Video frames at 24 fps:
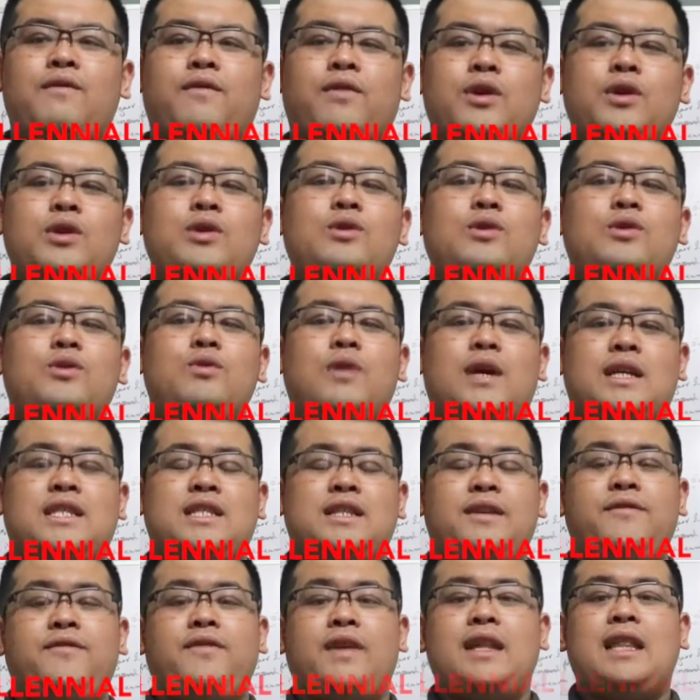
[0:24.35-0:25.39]
for you to
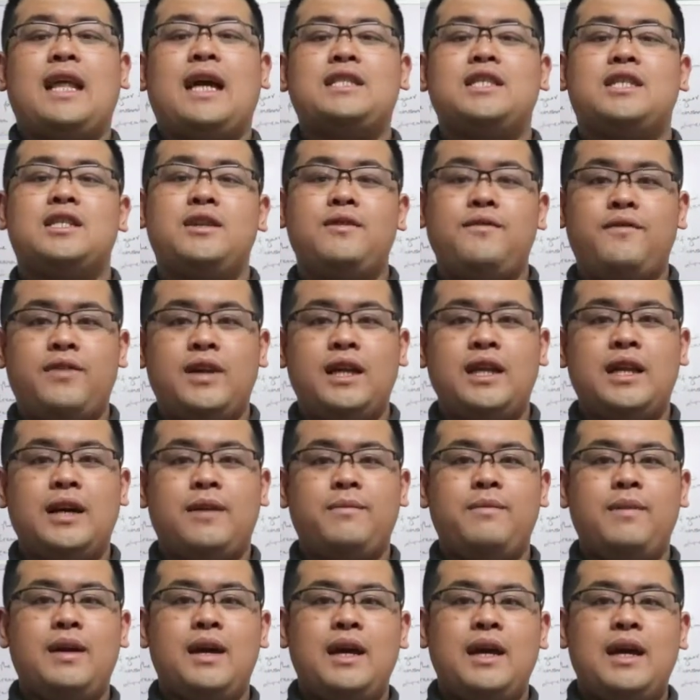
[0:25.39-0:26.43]
achieve financial
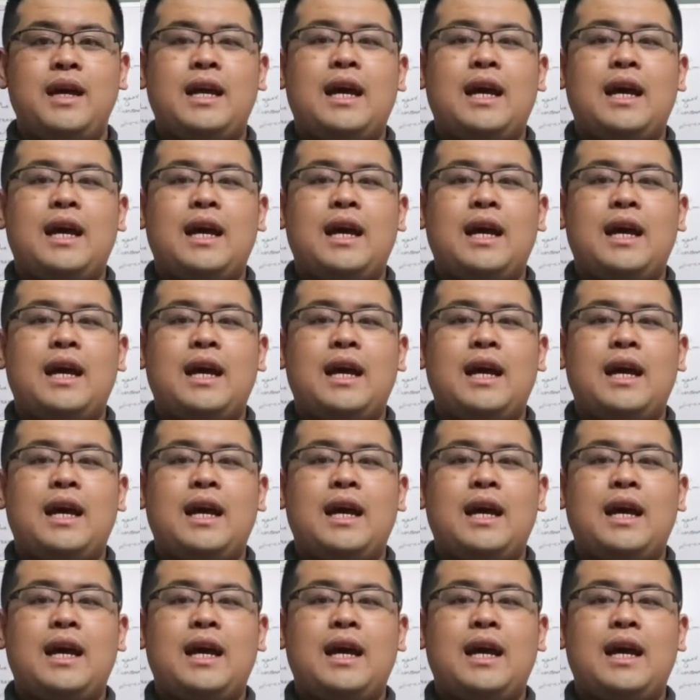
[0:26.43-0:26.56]
freedom,